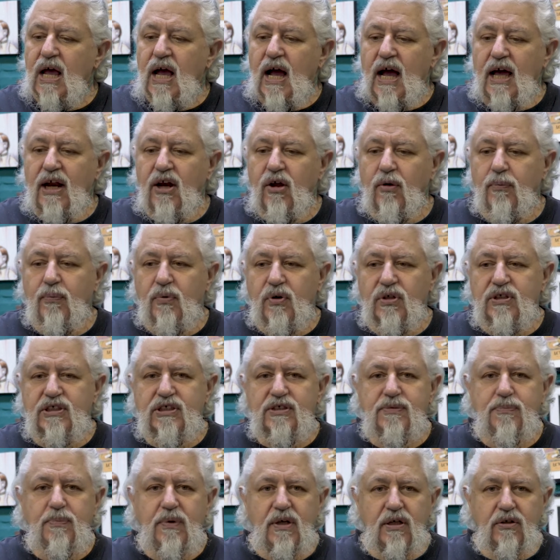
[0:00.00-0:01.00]
I know
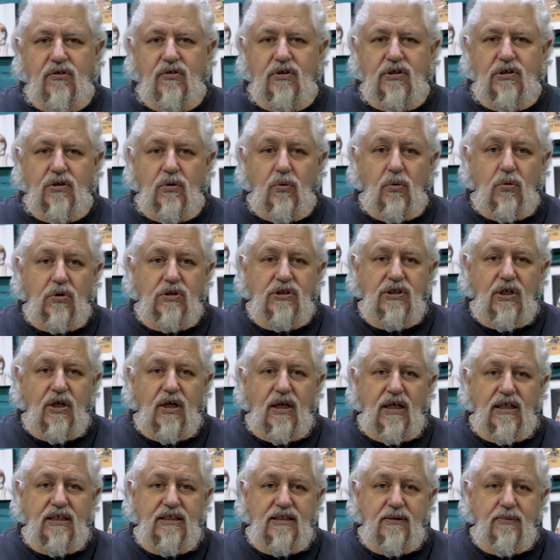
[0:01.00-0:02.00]
Princess Beatrice also
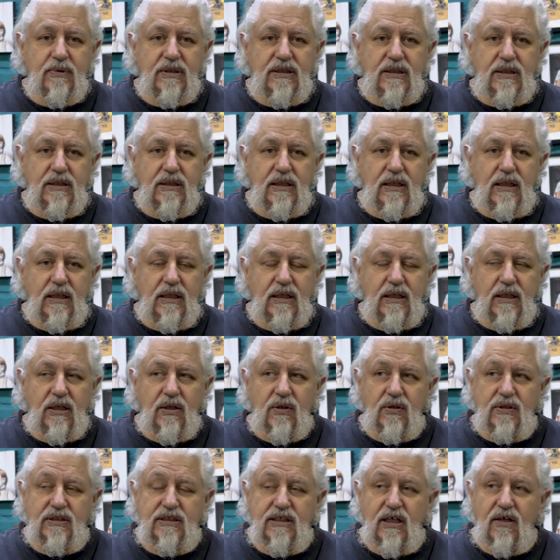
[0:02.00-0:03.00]
exhibited
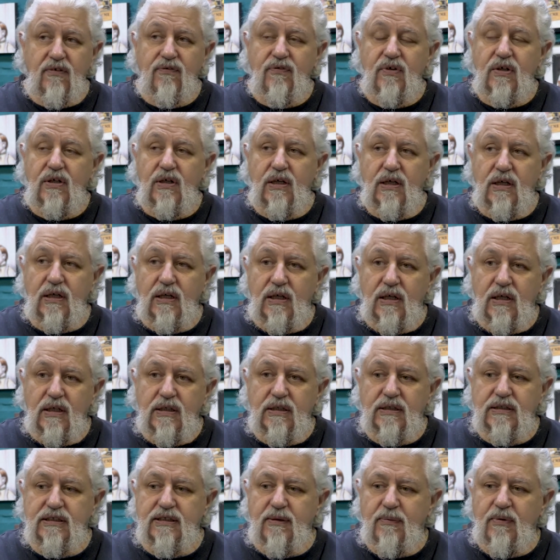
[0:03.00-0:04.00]
herself
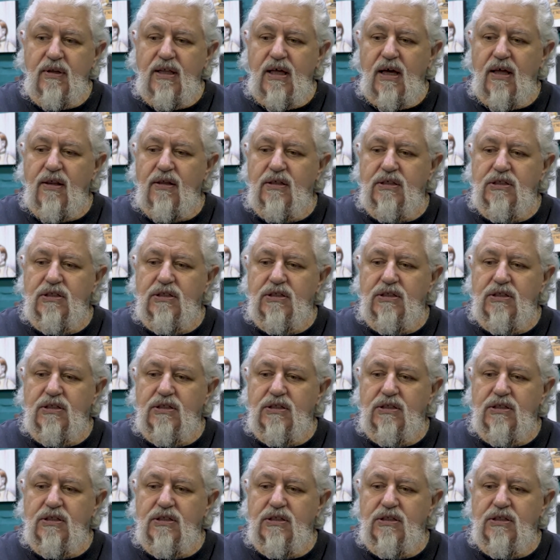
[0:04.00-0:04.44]
in some of the other